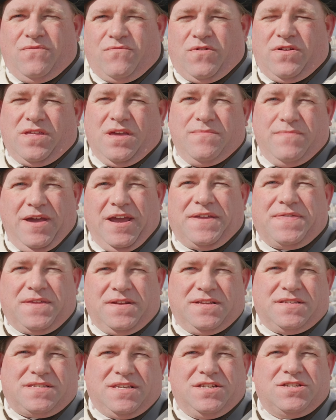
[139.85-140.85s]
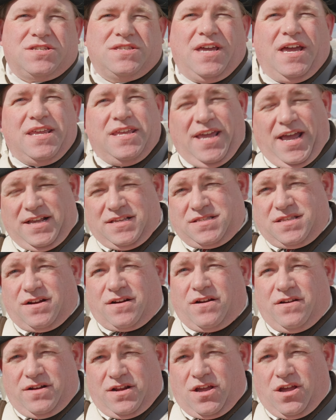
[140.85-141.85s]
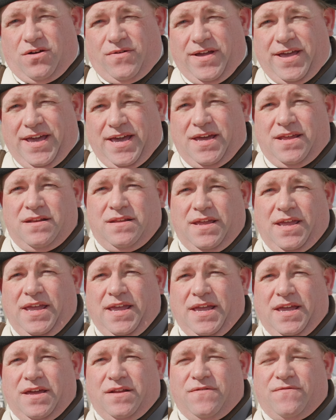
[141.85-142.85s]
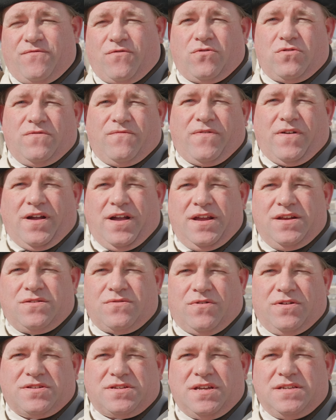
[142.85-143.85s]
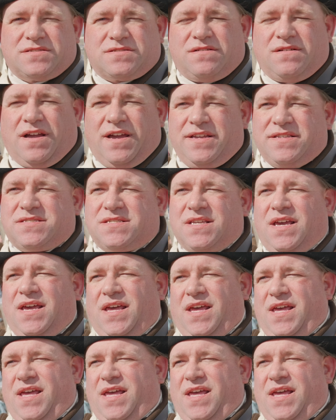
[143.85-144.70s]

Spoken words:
where they make the decision that yes, they're going to go ahead and fortify Dorchester Heights.